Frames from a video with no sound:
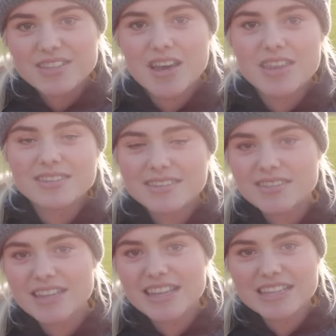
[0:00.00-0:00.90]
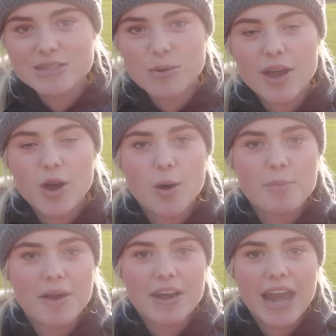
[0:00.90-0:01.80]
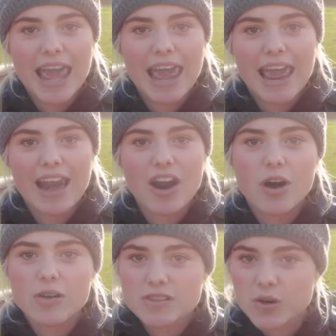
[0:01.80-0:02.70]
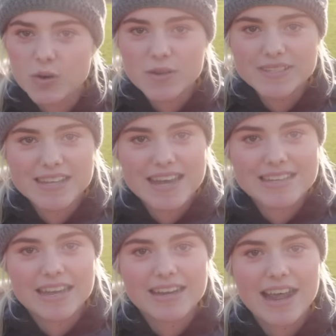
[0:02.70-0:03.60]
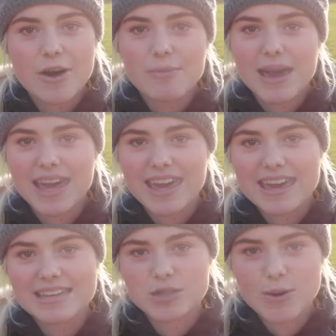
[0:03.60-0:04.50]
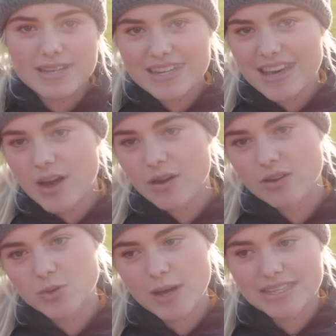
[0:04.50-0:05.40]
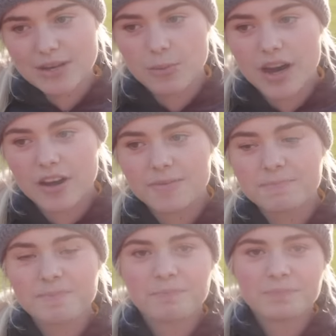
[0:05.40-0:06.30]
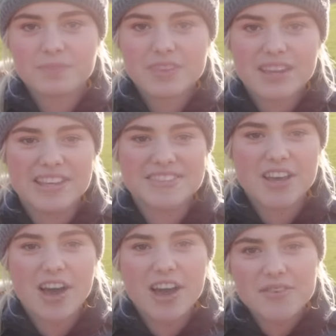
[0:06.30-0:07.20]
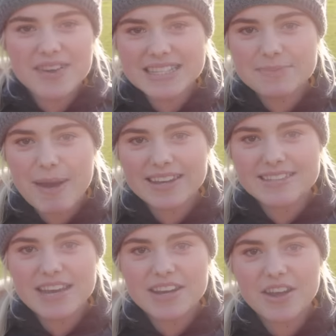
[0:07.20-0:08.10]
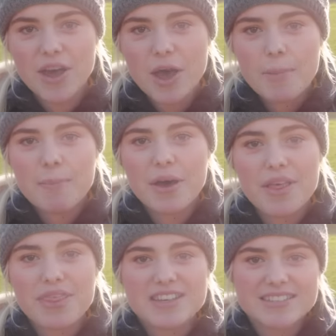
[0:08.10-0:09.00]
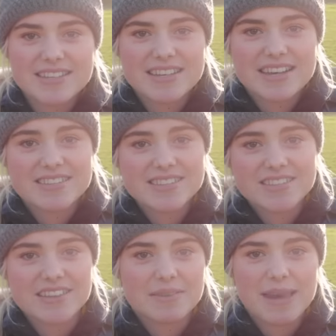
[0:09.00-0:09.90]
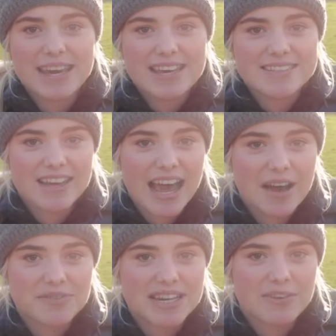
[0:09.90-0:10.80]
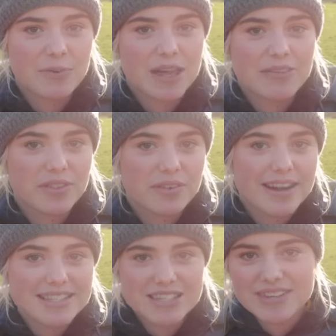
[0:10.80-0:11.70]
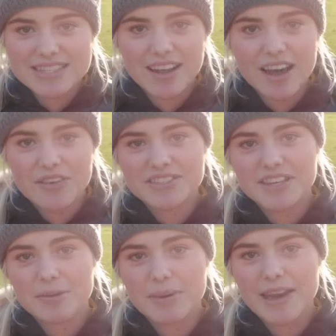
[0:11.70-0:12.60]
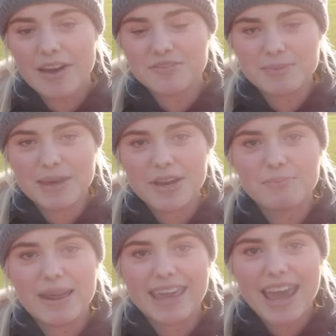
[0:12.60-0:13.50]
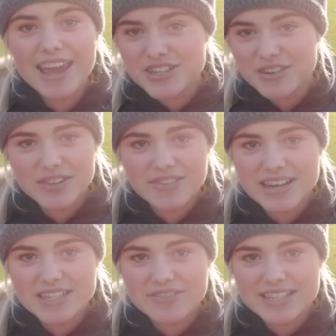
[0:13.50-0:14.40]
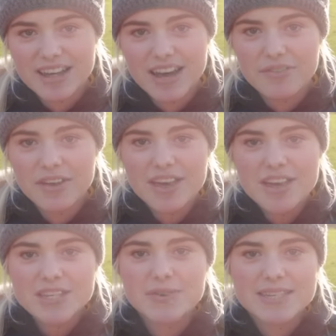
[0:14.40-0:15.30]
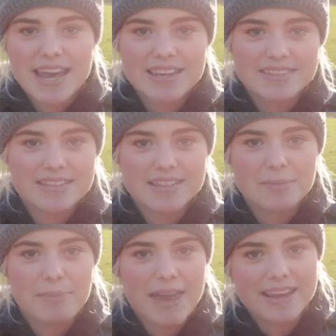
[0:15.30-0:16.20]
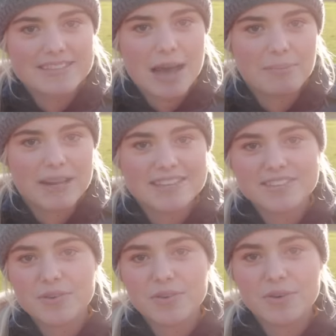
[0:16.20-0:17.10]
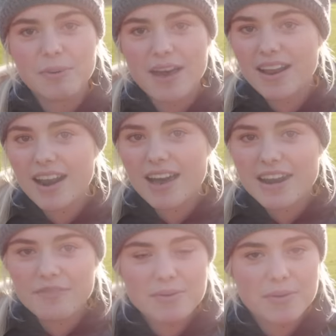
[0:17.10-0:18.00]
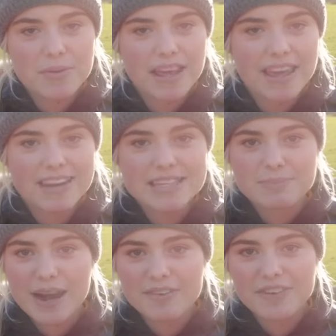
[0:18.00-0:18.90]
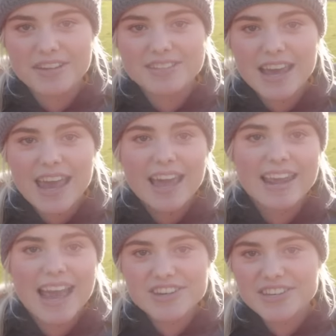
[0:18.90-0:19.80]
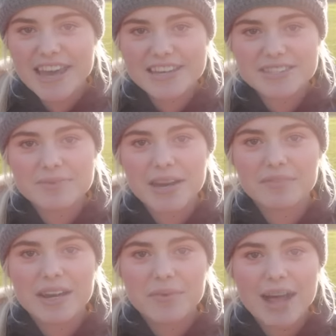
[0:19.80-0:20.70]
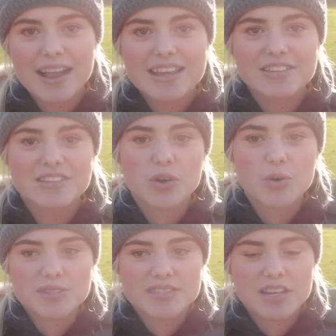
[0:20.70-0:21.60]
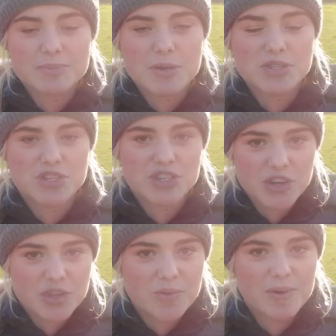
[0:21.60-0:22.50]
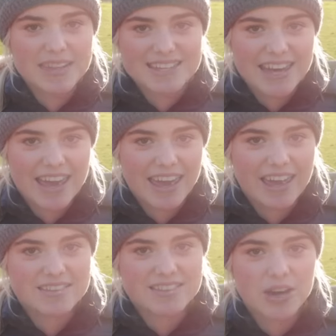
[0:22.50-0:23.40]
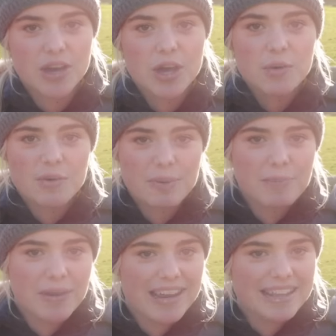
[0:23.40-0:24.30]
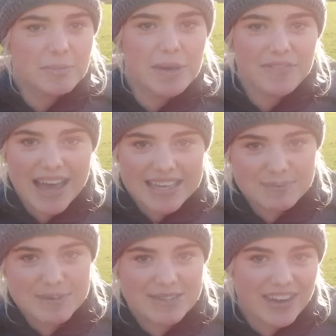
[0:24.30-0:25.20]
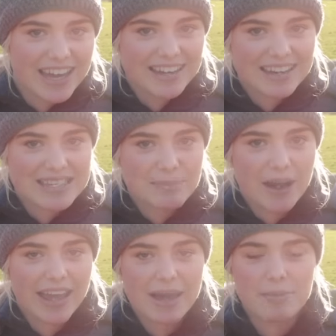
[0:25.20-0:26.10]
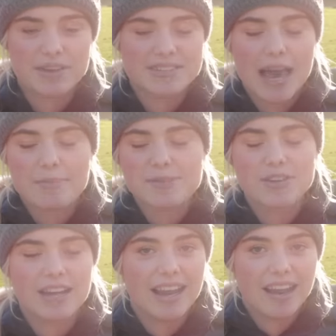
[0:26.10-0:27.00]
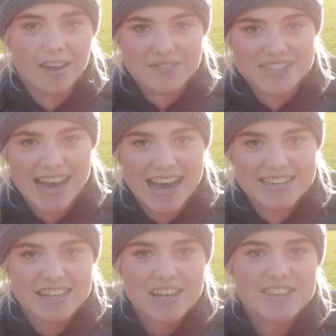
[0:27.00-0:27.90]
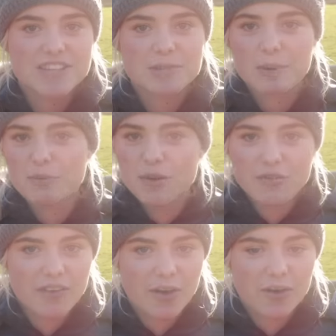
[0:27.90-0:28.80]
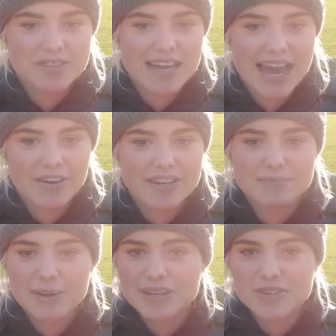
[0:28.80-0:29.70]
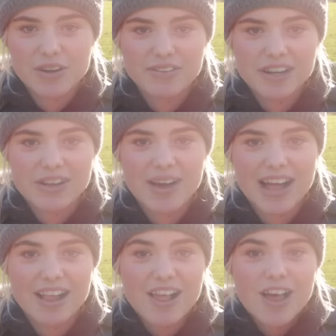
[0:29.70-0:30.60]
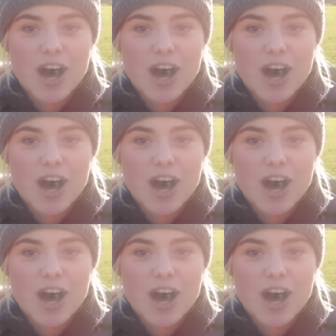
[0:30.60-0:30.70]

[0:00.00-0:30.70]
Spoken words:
So this is something that's quite common in older horses. And now Mickey is 20, going on 21. It's kind of expected, but this disease is something that Mickey is gonna have to live with for the rest of his life. He's gonna have to be on medication for the rest of his life. So he takes these little pink tablets called Perglide every morning in his breakfast, and he actually takes them down really well, as horses aren't supposed to chew them when they take it. So we've been putting a little bit of Casper's feed in his bucket because he absolutely loves that. So he's been wolfing it all down. He's been doing really well.